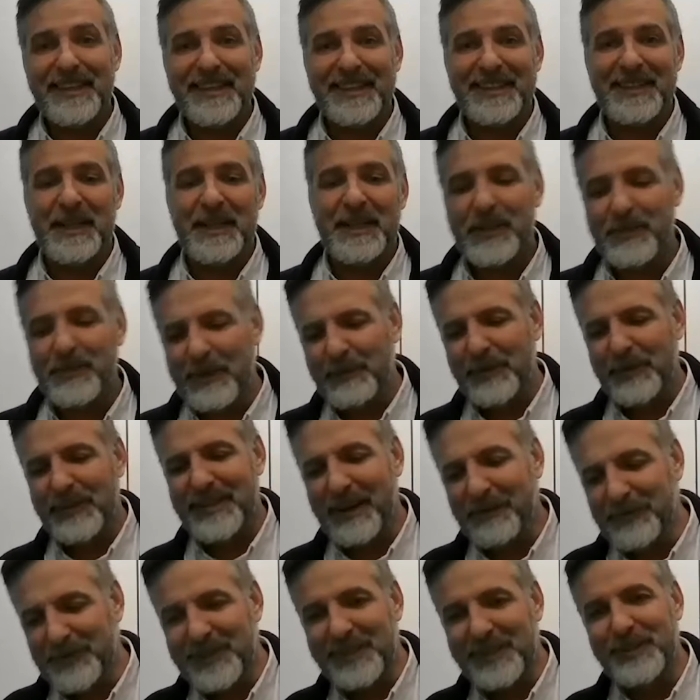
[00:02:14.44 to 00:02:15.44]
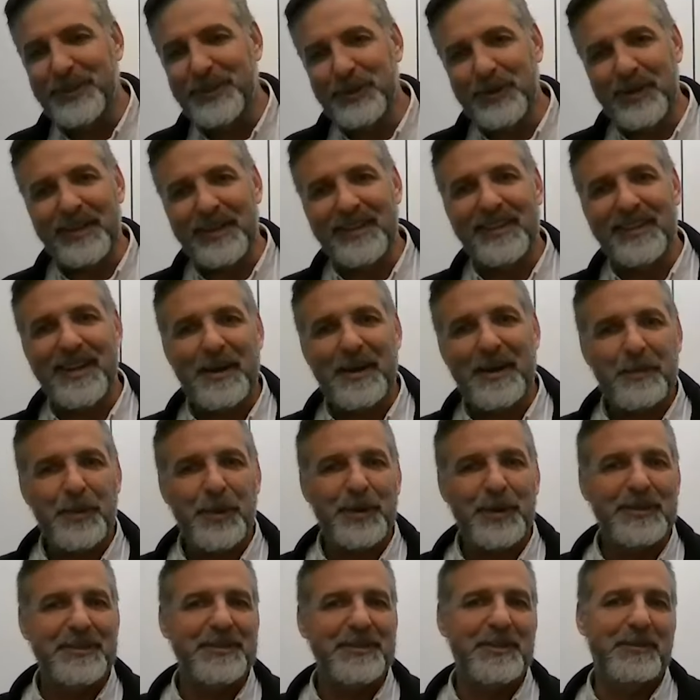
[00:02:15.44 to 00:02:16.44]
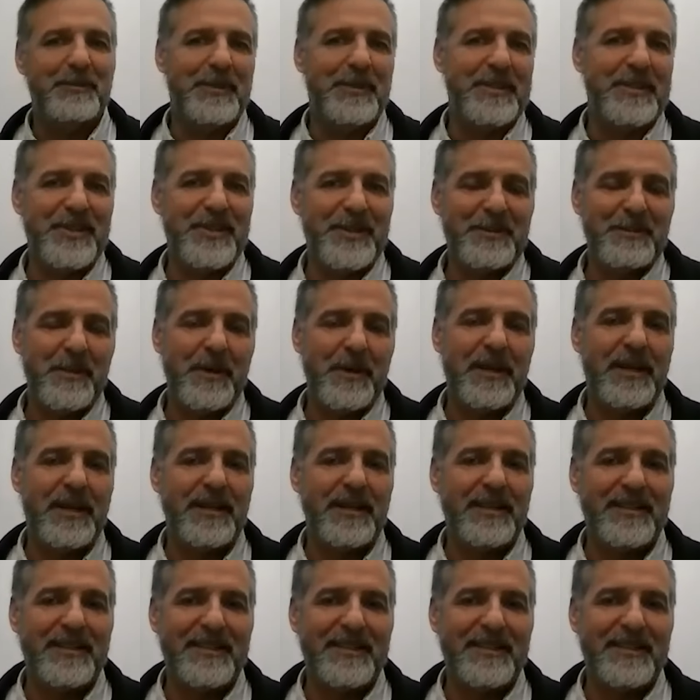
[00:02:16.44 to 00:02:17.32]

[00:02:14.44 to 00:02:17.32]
maybe tough to do a personal mission, but